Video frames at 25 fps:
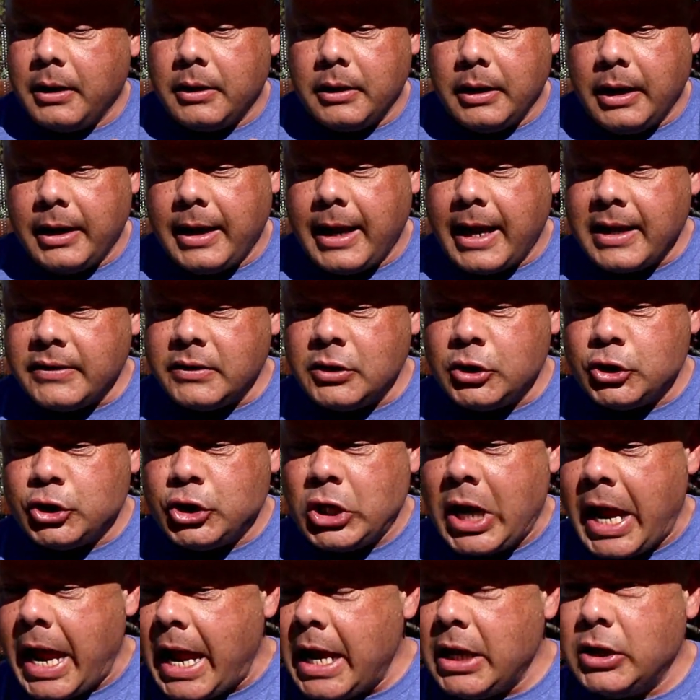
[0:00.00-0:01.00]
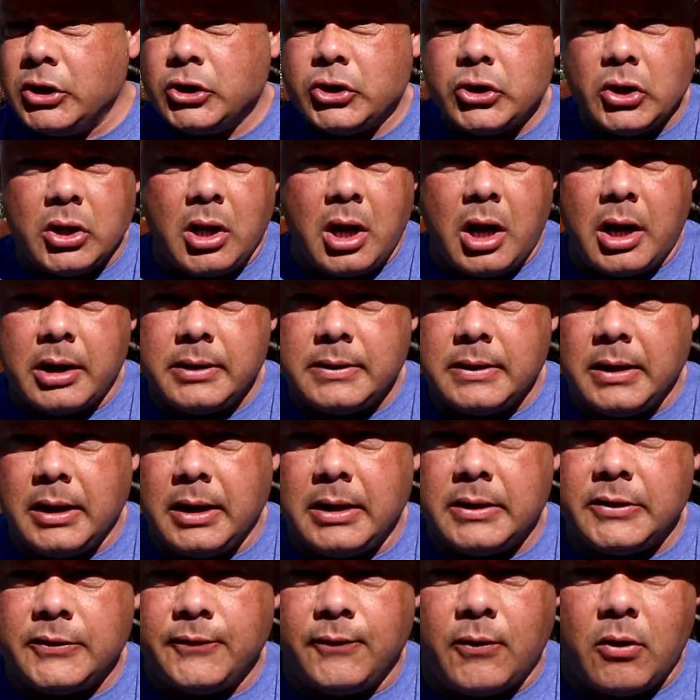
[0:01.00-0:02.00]
It hasn't changed a lot
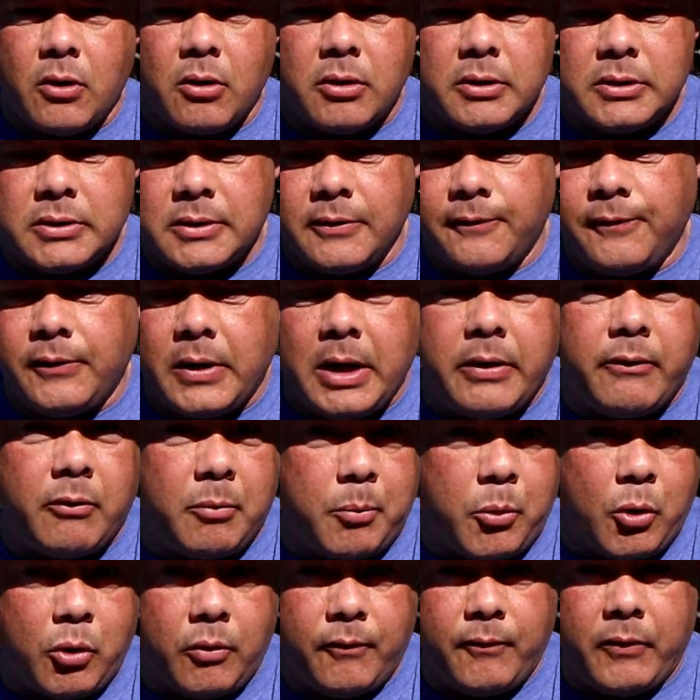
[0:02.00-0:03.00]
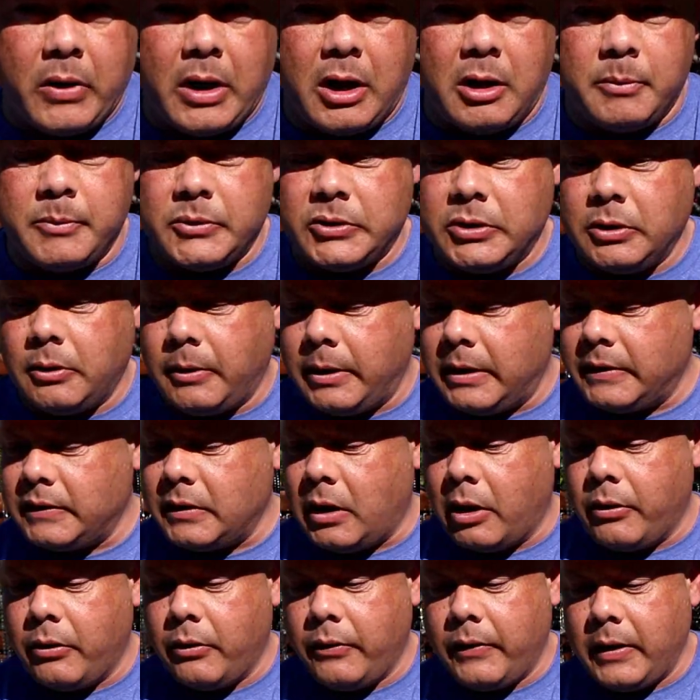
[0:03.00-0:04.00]
as far as the flavor profile. Still,
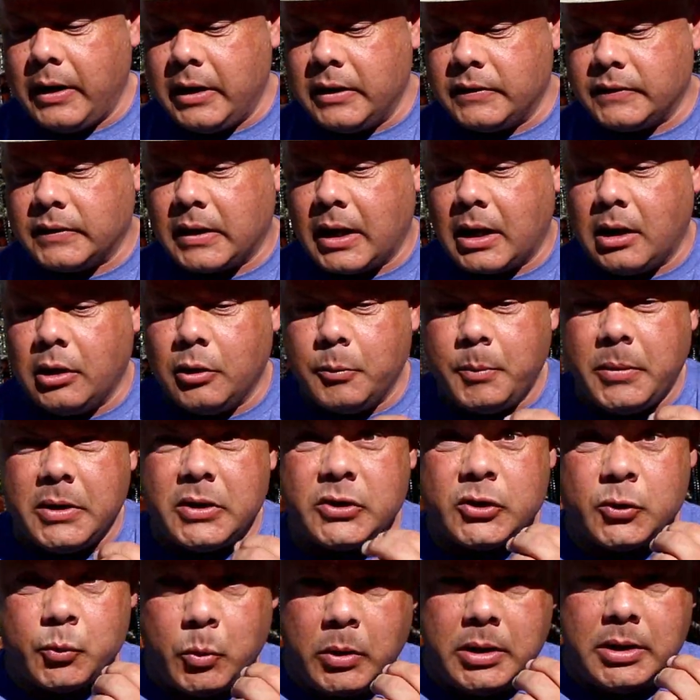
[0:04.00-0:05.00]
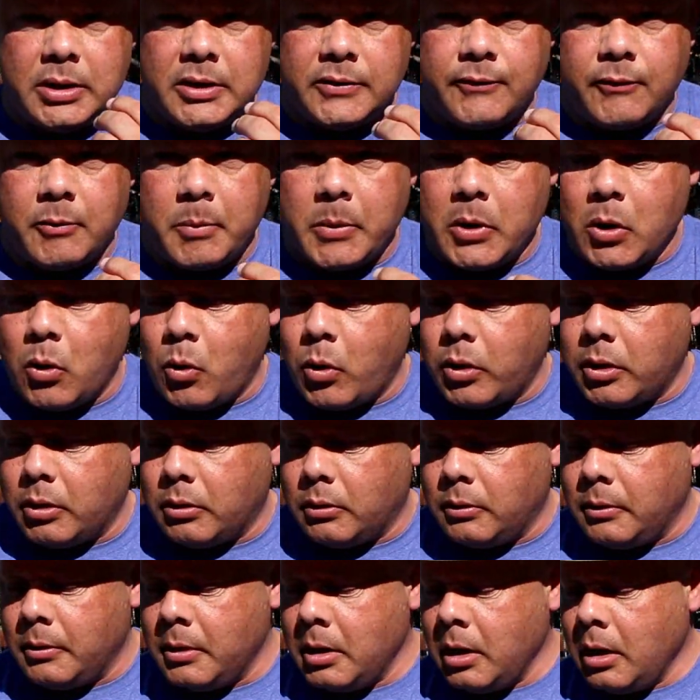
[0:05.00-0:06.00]
other than it's got a little bit of sweetness from the
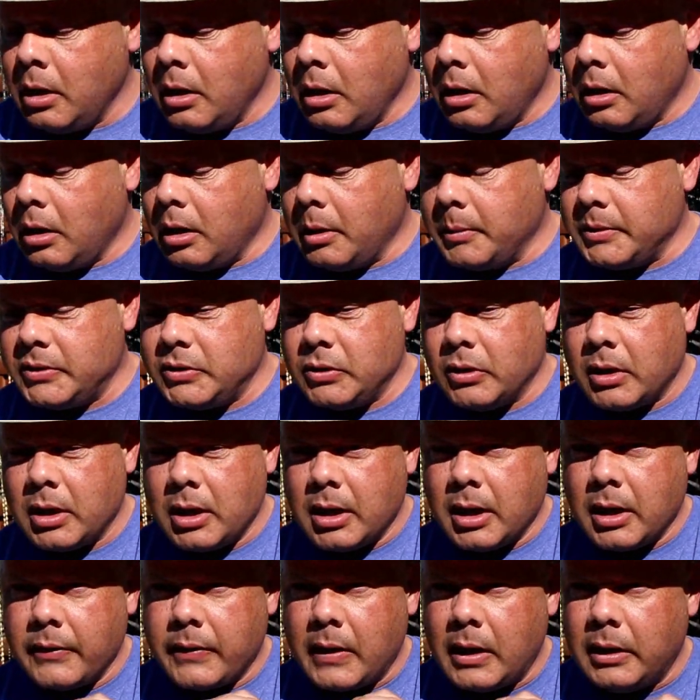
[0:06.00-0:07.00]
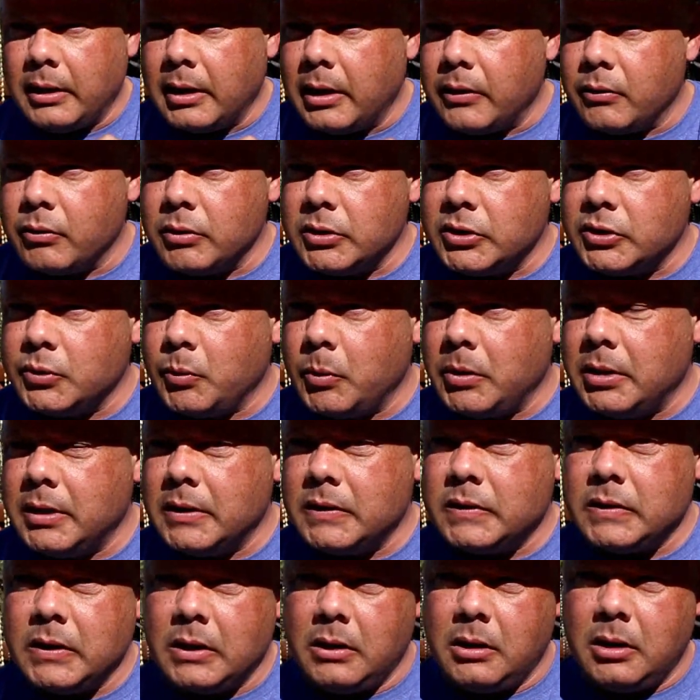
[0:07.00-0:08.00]
oil, it's still kind of got that leathery
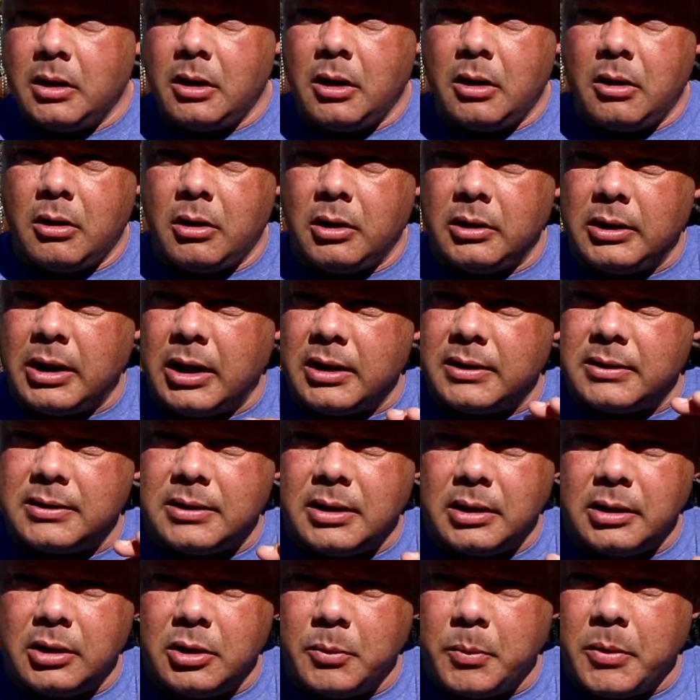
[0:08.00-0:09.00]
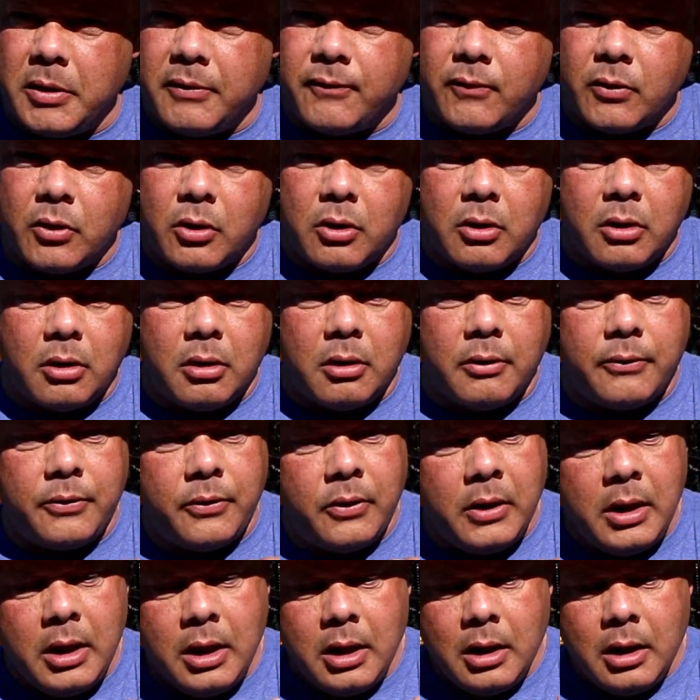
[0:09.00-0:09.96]
sweetness in there, a little bit of earth.